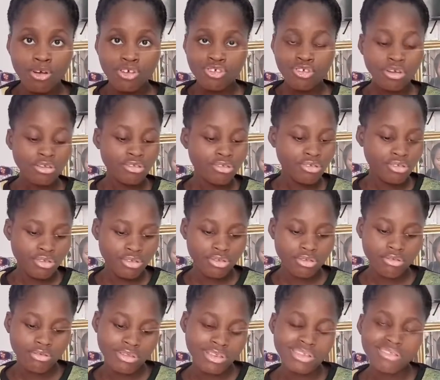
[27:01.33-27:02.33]
was
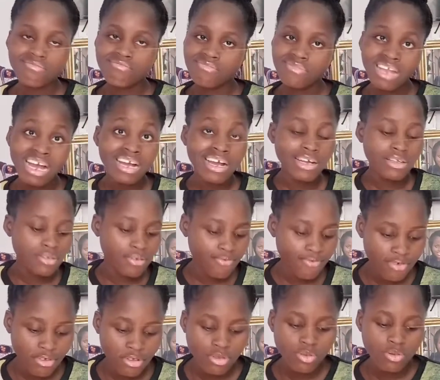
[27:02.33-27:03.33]
just that kind of
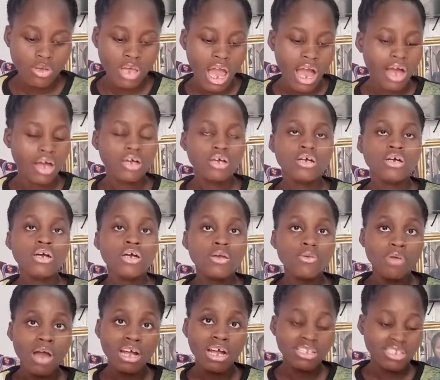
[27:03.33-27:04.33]
thing. So yeah,
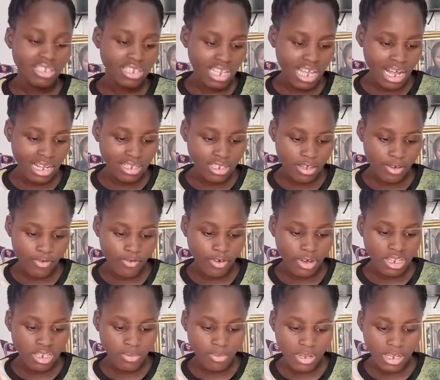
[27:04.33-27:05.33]
we have to stay at a
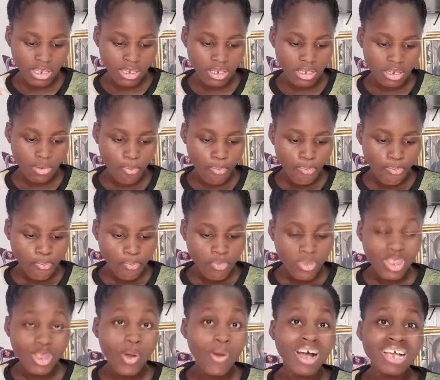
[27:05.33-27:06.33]
friend's place.
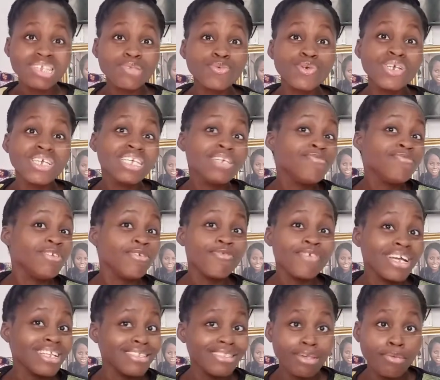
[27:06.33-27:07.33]
Don't ask me if the
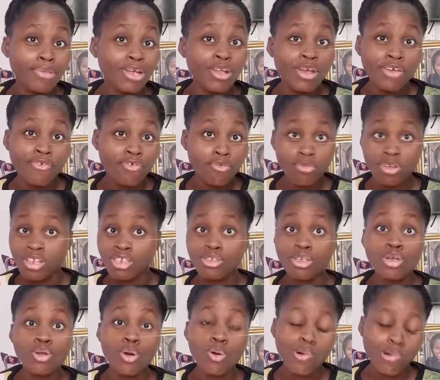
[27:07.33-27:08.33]
friend is a male or a female. It's
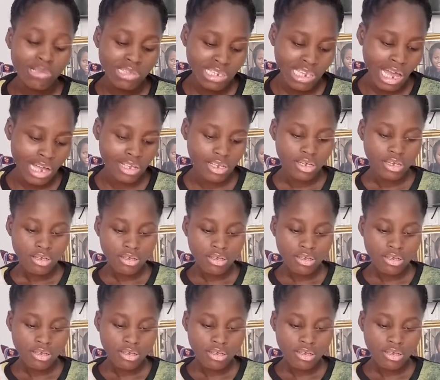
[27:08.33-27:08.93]
not your concern.